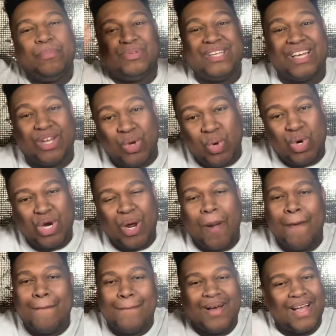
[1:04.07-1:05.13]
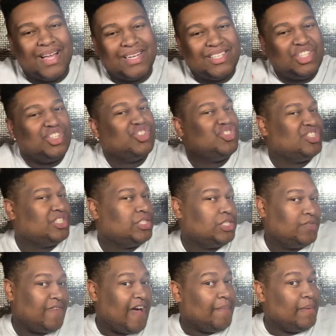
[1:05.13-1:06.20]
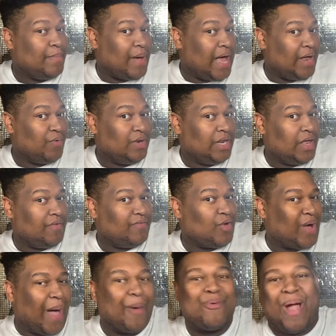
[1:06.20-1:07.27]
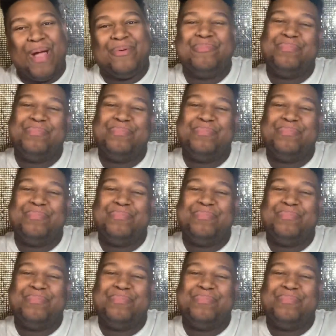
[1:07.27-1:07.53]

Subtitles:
particular order, but these five people I really love. Okay.